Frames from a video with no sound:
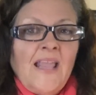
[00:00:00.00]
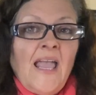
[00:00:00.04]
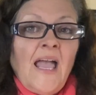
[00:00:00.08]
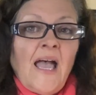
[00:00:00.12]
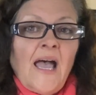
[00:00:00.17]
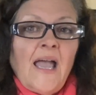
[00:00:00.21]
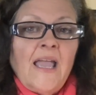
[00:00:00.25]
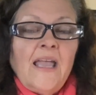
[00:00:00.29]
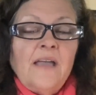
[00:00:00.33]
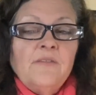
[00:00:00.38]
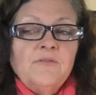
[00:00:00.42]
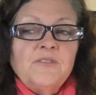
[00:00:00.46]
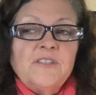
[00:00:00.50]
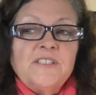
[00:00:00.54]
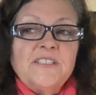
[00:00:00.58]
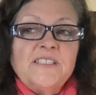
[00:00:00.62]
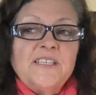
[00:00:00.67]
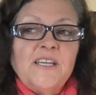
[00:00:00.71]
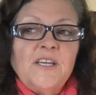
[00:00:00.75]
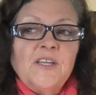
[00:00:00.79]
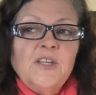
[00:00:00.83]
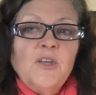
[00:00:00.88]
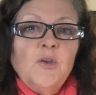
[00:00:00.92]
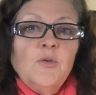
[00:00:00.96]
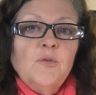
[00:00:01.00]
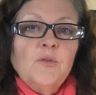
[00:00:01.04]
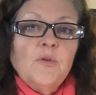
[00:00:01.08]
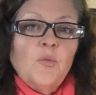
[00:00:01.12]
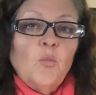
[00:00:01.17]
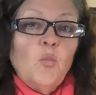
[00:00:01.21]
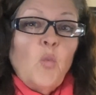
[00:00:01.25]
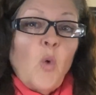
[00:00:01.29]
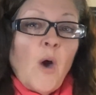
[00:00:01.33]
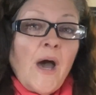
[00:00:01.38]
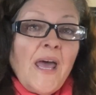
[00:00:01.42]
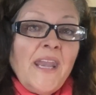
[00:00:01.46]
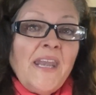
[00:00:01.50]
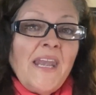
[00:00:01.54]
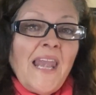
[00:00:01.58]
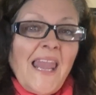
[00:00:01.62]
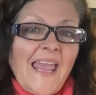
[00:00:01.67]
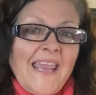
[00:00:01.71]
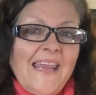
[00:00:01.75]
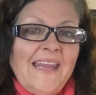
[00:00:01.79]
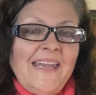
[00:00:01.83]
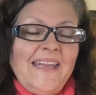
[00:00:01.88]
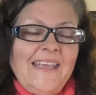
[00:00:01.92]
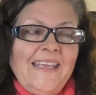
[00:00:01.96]
I have to tell you, one
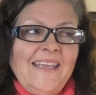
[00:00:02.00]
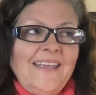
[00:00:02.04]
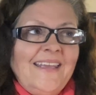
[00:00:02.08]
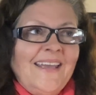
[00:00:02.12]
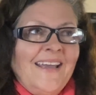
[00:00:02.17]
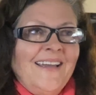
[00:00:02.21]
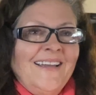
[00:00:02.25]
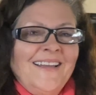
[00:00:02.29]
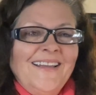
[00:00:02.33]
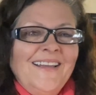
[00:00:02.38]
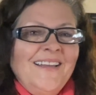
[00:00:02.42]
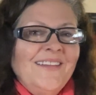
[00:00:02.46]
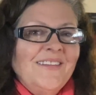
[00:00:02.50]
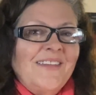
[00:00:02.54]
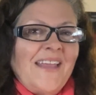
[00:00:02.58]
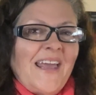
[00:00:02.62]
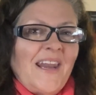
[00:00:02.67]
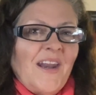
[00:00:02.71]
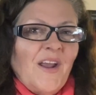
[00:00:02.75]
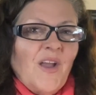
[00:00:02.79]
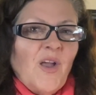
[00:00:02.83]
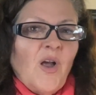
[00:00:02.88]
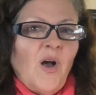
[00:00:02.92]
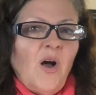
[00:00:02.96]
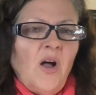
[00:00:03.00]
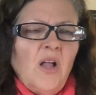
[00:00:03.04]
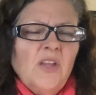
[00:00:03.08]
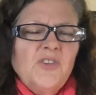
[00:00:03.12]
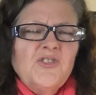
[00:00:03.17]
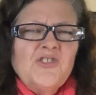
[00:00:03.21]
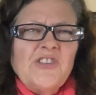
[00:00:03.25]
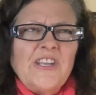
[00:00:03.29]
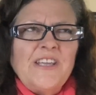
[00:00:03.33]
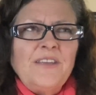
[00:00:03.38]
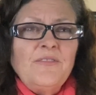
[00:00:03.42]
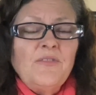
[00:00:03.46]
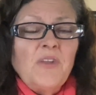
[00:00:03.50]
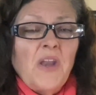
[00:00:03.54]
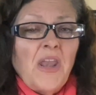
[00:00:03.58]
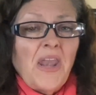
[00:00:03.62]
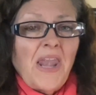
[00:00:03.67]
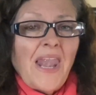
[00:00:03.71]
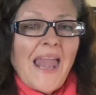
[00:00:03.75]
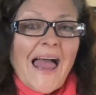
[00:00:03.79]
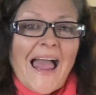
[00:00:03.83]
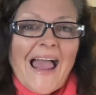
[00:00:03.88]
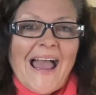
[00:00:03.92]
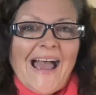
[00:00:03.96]
lady that I called, she
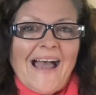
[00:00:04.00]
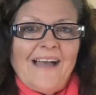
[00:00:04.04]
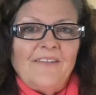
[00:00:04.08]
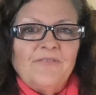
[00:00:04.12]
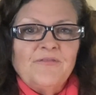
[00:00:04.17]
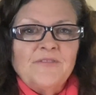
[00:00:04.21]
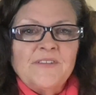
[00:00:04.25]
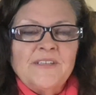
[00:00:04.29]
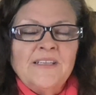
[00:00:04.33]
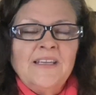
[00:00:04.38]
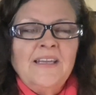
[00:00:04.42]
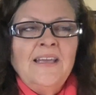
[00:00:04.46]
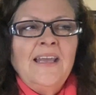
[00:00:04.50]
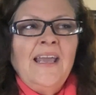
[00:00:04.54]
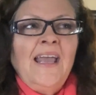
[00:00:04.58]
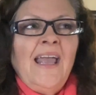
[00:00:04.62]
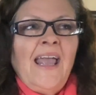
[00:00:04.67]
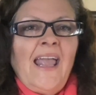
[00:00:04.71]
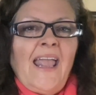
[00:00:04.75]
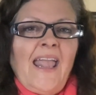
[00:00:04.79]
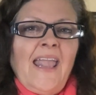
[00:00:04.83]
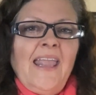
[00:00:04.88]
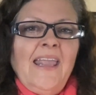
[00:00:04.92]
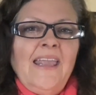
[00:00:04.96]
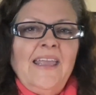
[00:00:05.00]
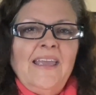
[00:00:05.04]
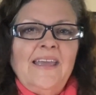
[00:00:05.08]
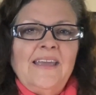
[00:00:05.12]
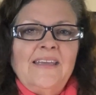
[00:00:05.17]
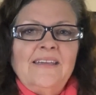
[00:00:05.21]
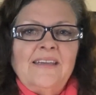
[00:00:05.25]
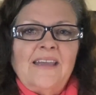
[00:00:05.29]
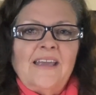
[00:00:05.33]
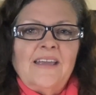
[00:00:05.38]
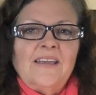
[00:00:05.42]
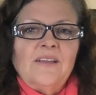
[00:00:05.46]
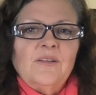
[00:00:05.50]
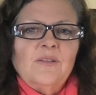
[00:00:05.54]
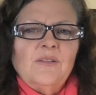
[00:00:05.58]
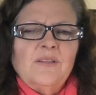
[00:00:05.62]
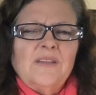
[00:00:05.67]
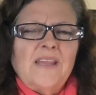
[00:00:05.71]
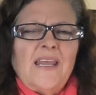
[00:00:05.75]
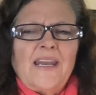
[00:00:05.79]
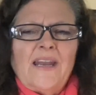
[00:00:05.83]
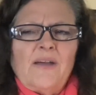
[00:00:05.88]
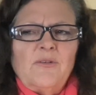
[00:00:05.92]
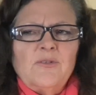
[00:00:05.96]
even laughed, and
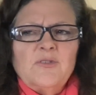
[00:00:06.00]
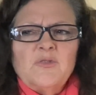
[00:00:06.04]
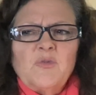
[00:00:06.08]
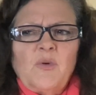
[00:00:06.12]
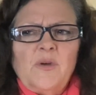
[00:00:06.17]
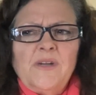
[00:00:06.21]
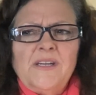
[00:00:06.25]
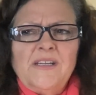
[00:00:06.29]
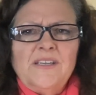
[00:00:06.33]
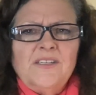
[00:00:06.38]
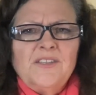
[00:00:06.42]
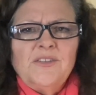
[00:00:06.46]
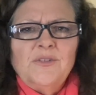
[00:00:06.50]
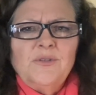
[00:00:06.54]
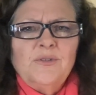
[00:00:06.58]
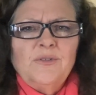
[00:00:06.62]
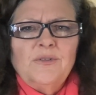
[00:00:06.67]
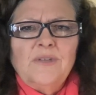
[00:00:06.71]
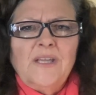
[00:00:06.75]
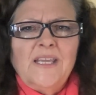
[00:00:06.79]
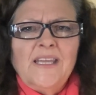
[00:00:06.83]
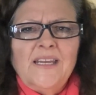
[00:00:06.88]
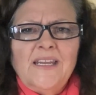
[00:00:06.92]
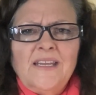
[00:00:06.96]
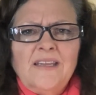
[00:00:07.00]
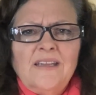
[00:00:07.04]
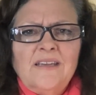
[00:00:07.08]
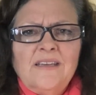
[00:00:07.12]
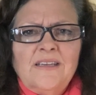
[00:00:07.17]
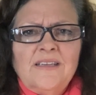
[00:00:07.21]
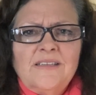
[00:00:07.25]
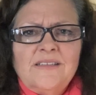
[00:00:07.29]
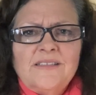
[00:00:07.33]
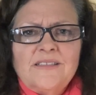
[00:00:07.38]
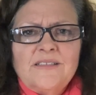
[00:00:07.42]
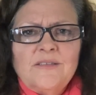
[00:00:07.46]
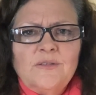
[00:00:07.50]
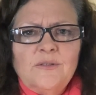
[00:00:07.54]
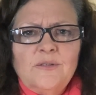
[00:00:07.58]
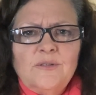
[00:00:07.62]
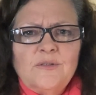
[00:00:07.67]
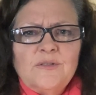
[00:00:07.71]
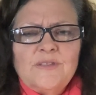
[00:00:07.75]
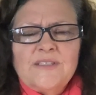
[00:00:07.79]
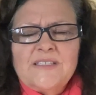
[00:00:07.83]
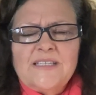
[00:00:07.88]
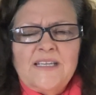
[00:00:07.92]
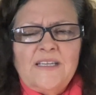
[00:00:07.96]
that I was wanting to get in
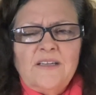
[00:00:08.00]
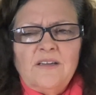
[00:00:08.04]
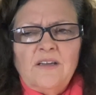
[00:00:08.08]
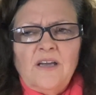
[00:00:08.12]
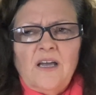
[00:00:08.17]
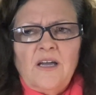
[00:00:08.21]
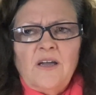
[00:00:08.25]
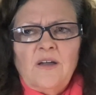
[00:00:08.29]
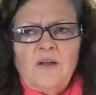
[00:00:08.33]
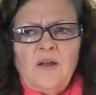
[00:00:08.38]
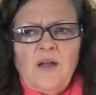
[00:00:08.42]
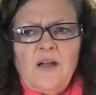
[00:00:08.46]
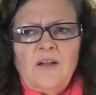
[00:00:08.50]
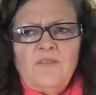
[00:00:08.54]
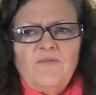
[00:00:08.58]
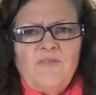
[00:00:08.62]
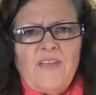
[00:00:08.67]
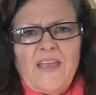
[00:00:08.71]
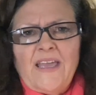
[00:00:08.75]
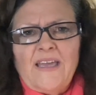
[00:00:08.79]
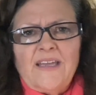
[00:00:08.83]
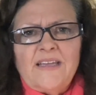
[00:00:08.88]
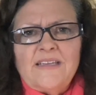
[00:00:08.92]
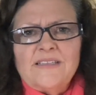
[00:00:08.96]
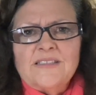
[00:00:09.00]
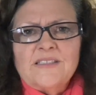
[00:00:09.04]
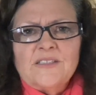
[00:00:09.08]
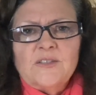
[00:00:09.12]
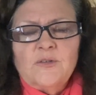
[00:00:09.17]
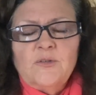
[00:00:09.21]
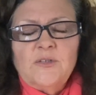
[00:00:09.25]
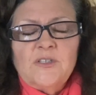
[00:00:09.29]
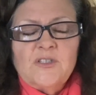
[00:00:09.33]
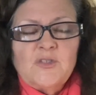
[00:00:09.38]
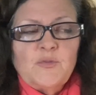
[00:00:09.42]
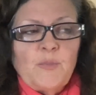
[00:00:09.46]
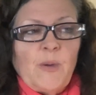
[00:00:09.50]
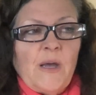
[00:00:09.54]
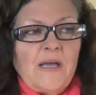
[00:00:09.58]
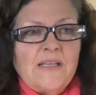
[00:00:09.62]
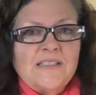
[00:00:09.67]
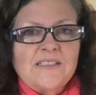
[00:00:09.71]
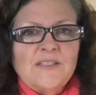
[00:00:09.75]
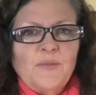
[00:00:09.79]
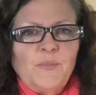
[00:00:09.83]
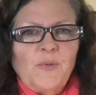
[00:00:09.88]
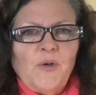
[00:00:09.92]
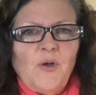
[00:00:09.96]
to see a vet as soon as
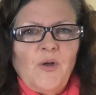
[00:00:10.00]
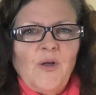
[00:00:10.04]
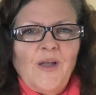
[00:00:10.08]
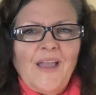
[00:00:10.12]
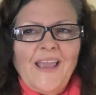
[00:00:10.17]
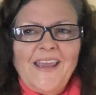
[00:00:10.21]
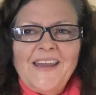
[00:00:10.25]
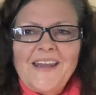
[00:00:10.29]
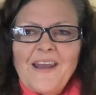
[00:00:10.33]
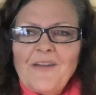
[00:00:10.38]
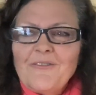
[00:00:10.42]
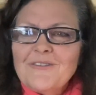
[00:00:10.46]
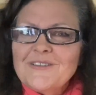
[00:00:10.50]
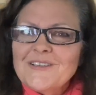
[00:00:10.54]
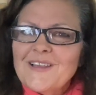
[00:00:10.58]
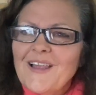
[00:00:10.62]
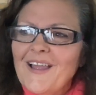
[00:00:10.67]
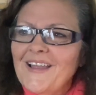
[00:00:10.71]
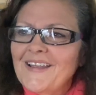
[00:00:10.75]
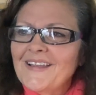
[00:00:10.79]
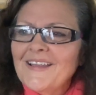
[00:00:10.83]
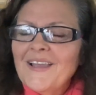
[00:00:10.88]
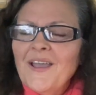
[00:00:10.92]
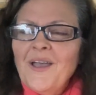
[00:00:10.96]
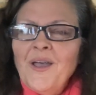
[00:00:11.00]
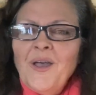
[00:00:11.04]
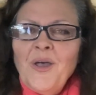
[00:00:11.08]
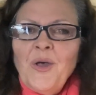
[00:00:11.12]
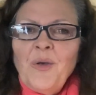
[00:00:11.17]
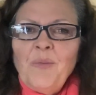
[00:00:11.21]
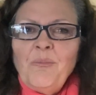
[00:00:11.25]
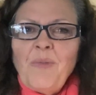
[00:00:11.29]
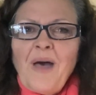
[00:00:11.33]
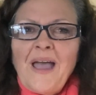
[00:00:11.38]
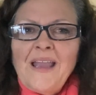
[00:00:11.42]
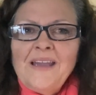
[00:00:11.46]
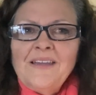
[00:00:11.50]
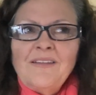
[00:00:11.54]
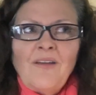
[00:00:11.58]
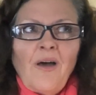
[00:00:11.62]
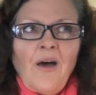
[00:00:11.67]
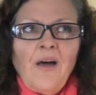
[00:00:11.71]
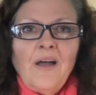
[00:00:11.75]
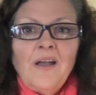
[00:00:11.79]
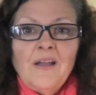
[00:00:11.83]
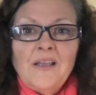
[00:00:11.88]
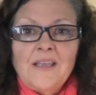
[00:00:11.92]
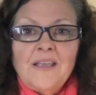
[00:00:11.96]
possible. And I was like, my
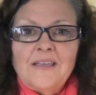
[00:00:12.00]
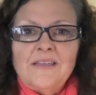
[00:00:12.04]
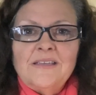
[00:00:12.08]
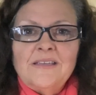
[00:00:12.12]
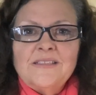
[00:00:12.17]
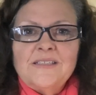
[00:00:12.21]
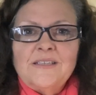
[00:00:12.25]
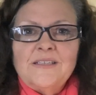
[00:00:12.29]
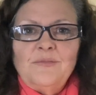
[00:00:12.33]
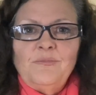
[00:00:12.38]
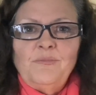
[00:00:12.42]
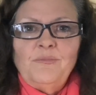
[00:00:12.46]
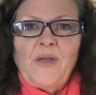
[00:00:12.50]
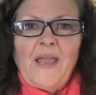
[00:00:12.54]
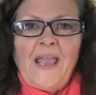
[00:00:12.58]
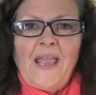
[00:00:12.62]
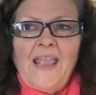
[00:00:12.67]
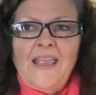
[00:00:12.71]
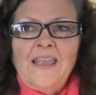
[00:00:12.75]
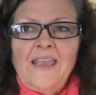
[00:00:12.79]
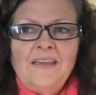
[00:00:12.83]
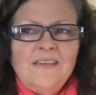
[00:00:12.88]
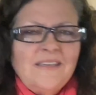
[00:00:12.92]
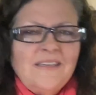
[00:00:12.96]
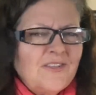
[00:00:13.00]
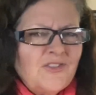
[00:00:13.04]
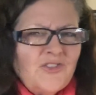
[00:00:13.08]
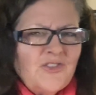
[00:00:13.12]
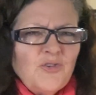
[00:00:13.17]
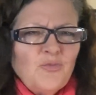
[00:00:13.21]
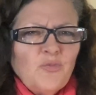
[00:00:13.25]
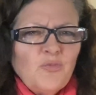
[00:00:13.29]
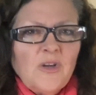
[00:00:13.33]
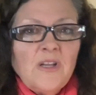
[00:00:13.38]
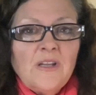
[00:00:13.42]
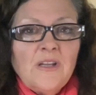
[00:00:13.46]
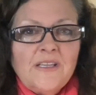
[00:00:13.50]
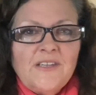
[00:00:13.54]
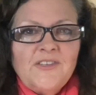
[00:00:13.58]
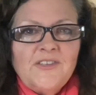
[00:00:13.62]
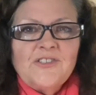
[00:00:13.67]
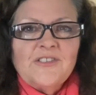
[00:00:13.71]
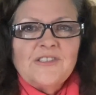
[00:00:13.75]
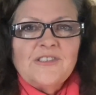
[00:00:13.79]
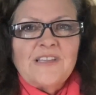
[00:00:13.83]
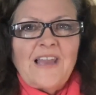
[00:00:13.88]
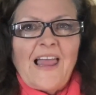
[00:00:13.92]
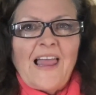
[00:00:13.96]
dog is in pain. Did you really
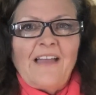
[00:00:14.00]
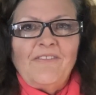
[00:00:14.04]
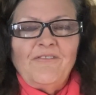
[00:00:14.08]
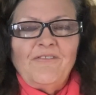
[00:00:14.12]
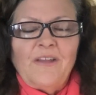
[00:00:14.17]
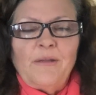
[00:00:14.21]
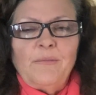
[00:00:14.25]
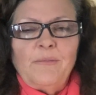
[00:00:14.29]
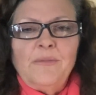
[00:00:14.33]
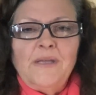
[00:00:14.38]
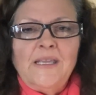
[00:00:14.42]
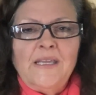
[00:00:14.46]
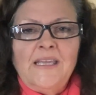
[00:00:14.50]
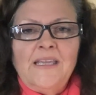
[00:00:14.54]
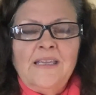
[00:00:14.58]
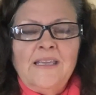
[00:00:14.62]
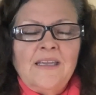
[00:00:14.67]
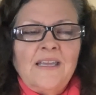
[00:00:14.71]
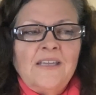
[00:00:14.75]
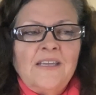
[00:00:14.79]
just laugh at me?